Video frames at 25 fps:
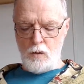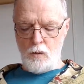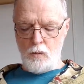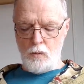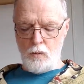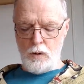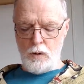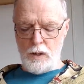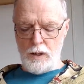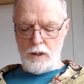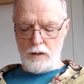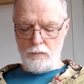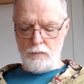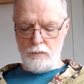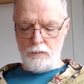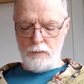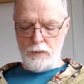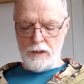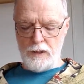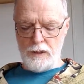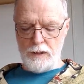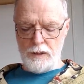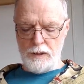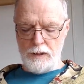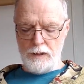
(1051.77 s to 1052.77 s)
Well,
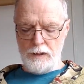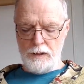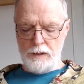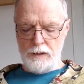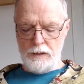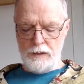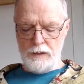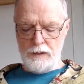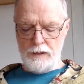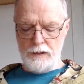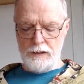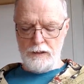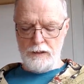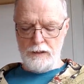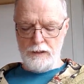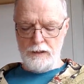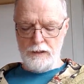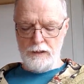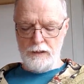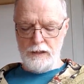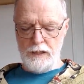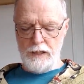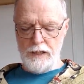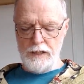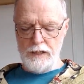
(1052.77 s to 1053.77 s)

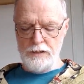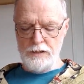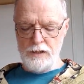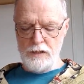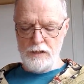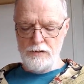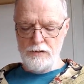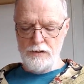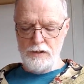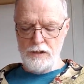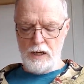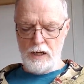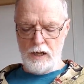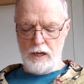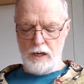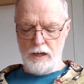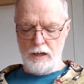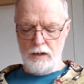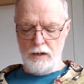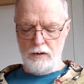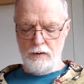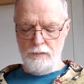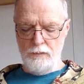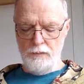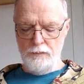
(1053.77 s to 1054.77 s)
as I
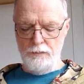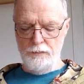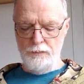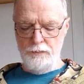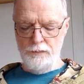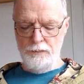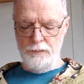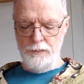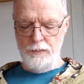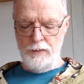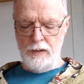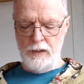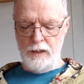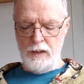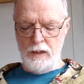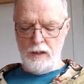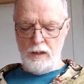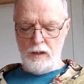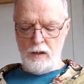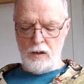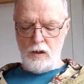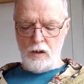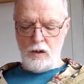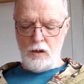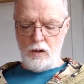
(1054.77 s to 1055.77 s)
said,
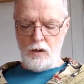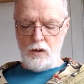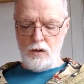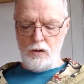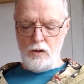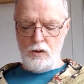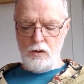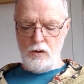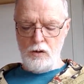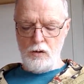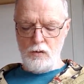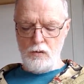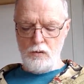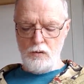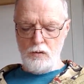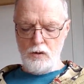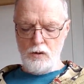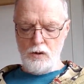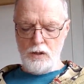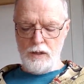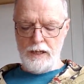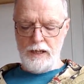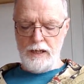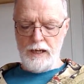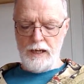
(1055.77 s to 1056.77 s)
you
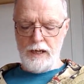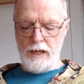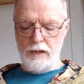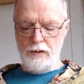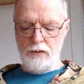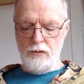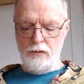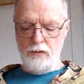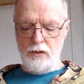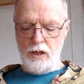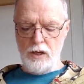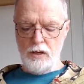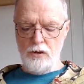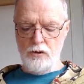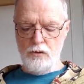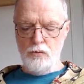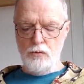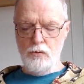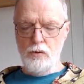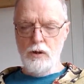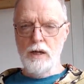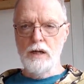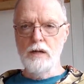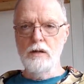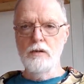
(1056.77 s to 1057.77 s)
don't get a
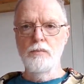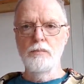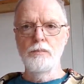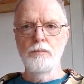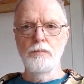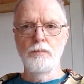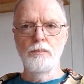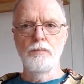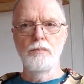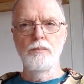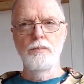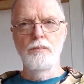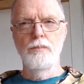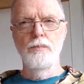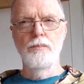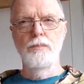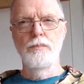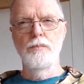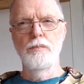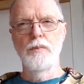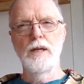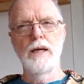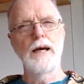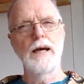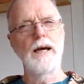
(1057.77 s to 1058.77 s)
direct
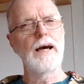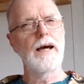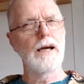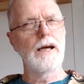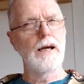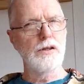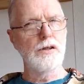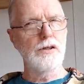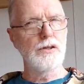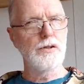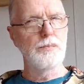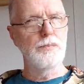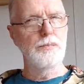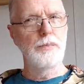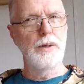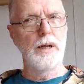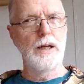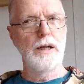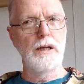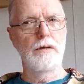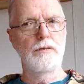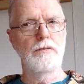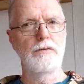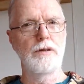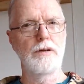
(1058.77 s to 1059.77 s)
cash
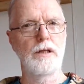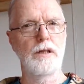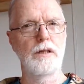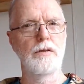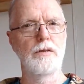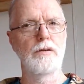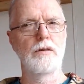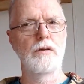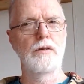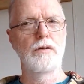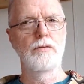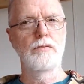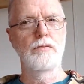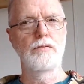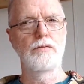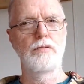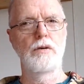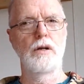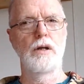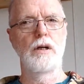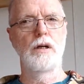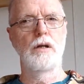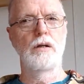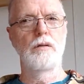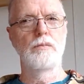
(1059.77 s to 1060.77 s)
benefit
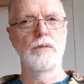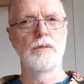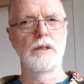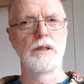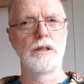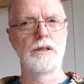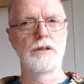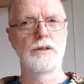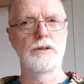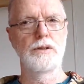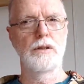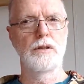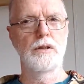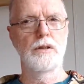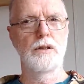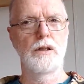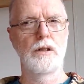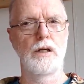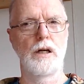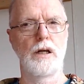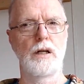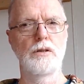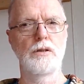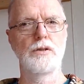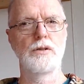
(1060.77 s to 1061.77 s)
from these sunk
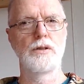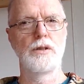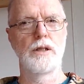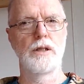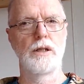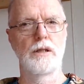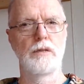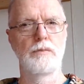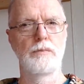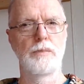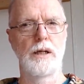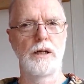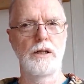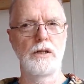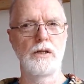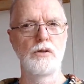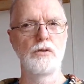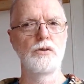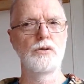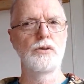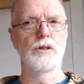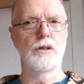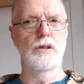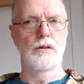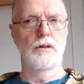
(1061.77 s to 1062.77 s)
costs. You get it by
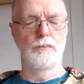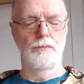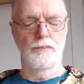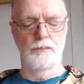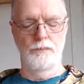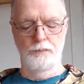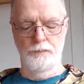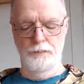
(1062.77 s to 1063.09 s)
using them.